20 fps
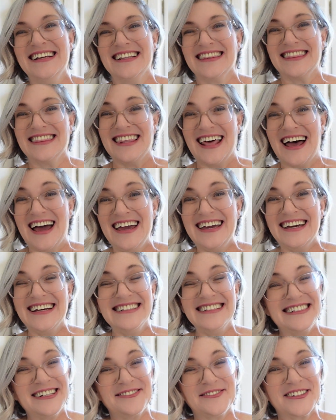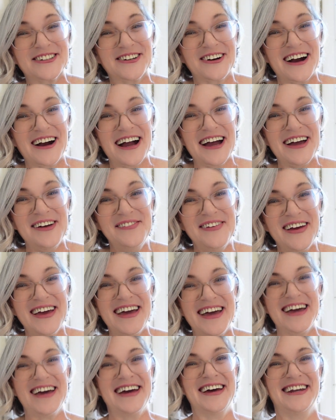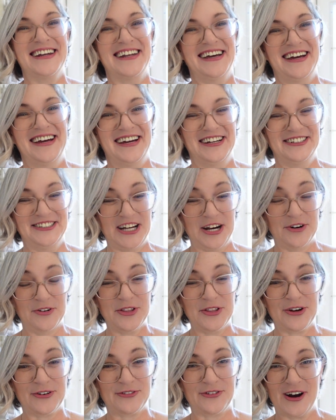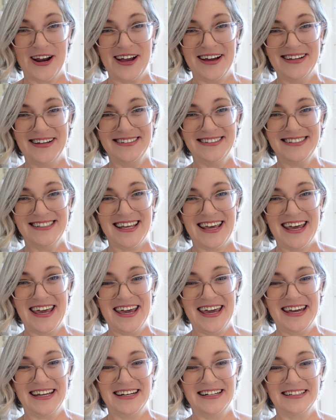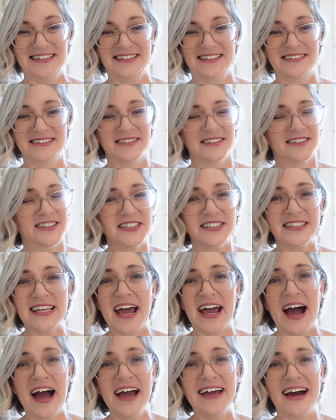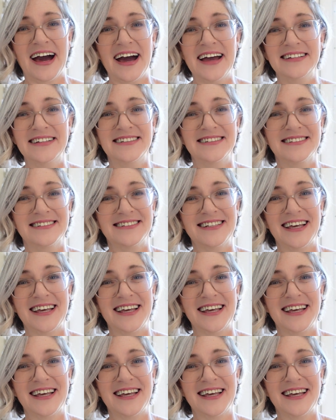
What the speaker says: like and subscribe, and share with your friends, and just say hi, guys.